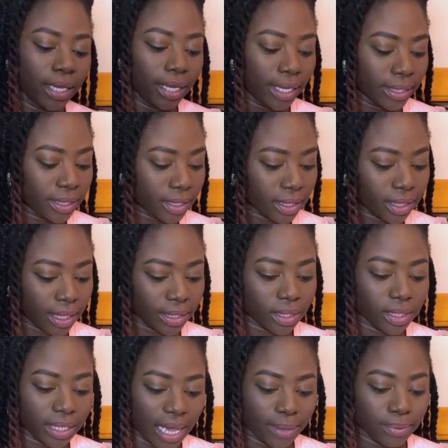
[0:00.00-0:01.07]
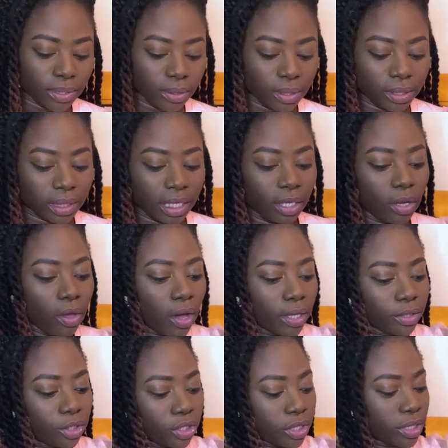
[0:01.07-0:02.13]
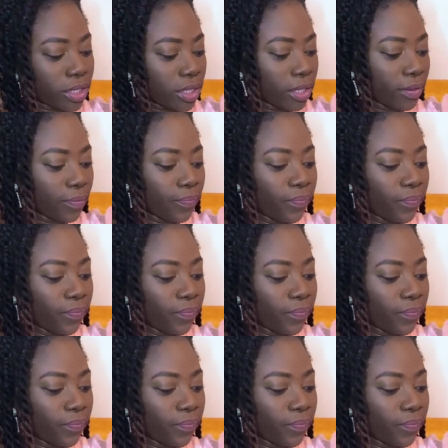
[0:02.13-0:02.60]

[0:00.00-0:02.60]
it's absolutely gorgeous.